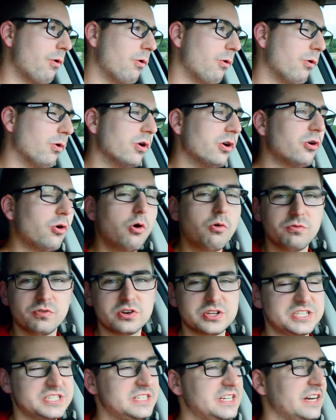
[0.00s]
or
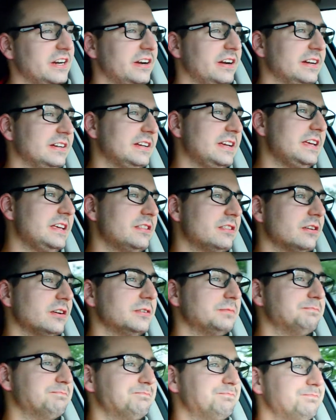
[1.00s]
oversteering either.